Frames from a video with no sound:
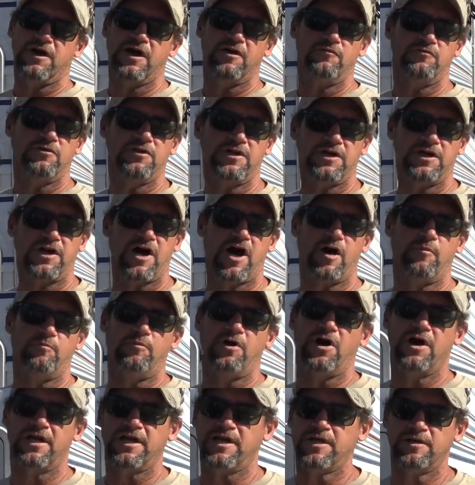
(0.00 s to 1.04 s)
and really not
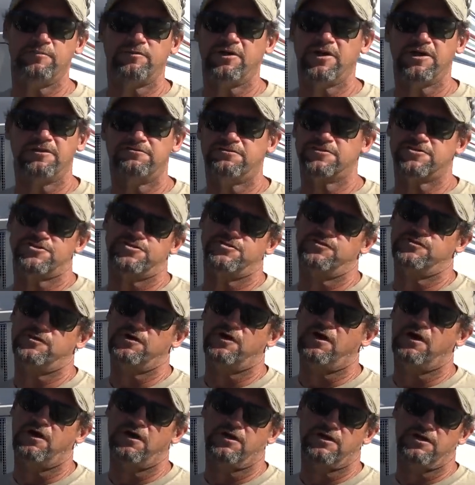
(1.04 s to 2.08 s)
bug anybody for too
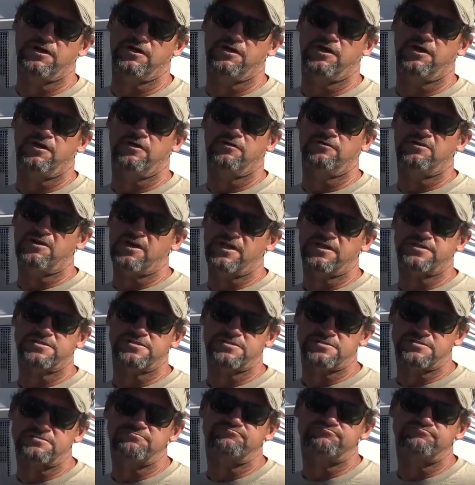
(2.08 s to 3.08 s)
long. You know, it's